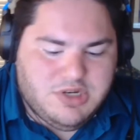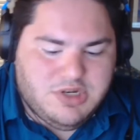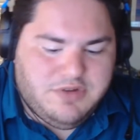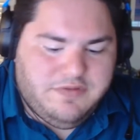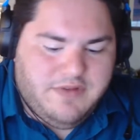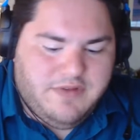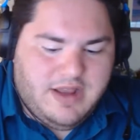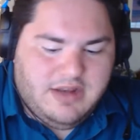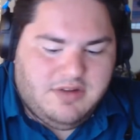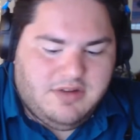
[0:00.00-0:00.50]
you
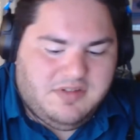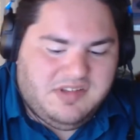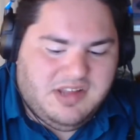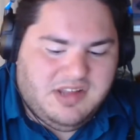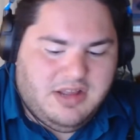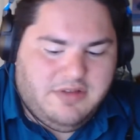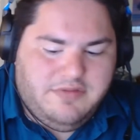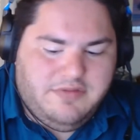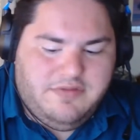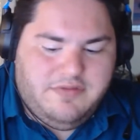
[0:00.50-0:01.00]
find
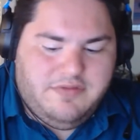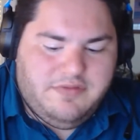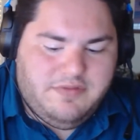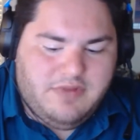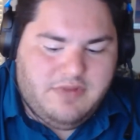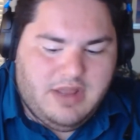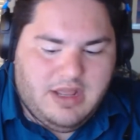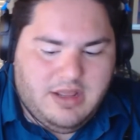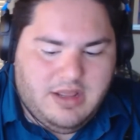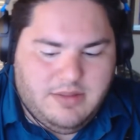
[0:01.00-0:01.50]
yourself
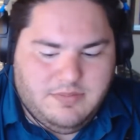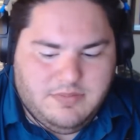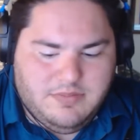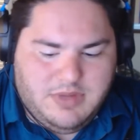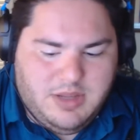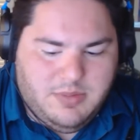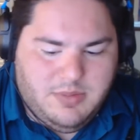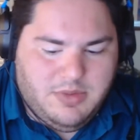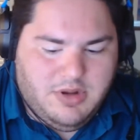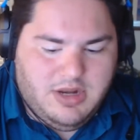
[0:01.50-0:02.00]

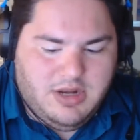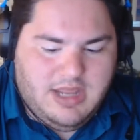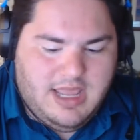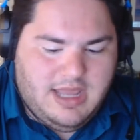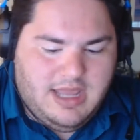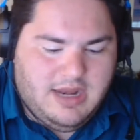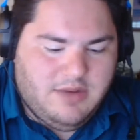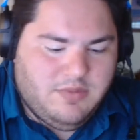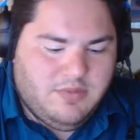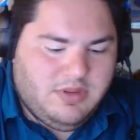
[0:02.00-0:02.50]

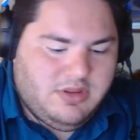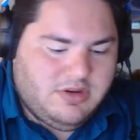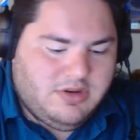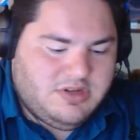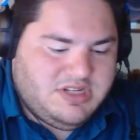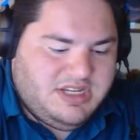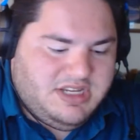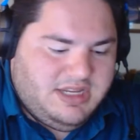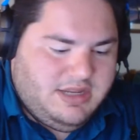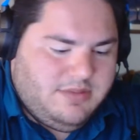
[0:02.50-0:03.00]
communicating with your
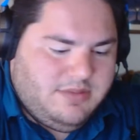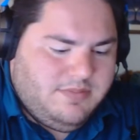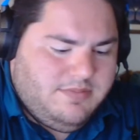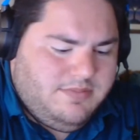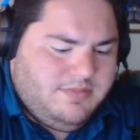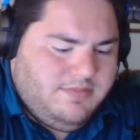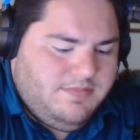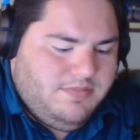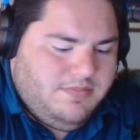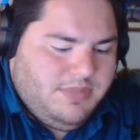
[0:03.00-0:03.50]
team
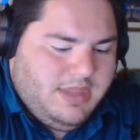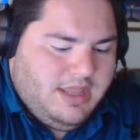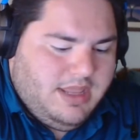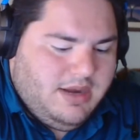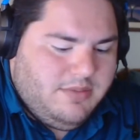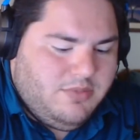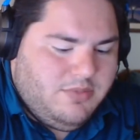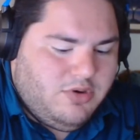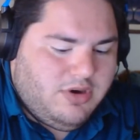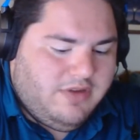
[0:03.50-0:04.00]
in a
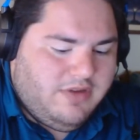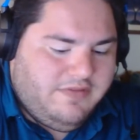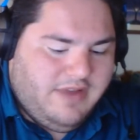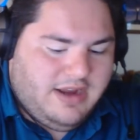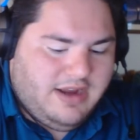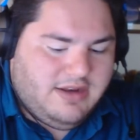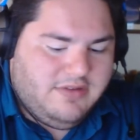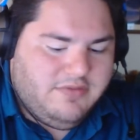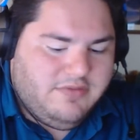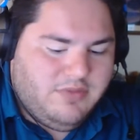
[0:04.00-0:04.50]
more
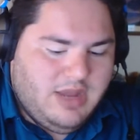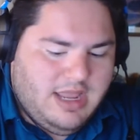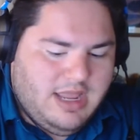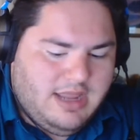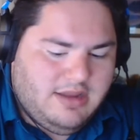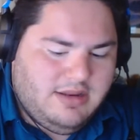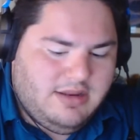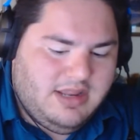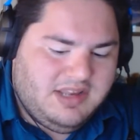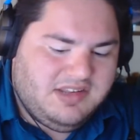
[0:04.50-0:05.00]
effective way
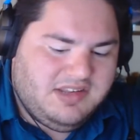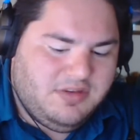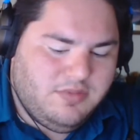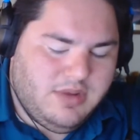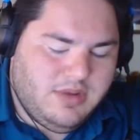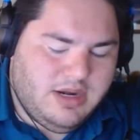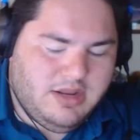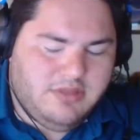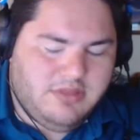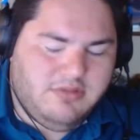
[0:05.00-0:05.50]
as you
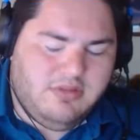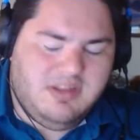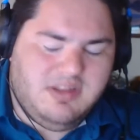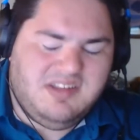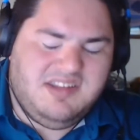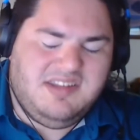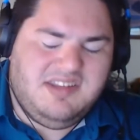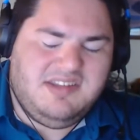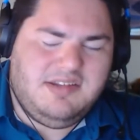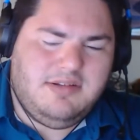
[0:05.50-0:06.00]
went on through the
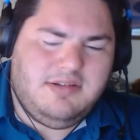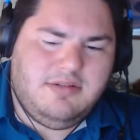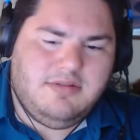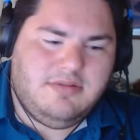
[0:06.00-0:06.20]
season?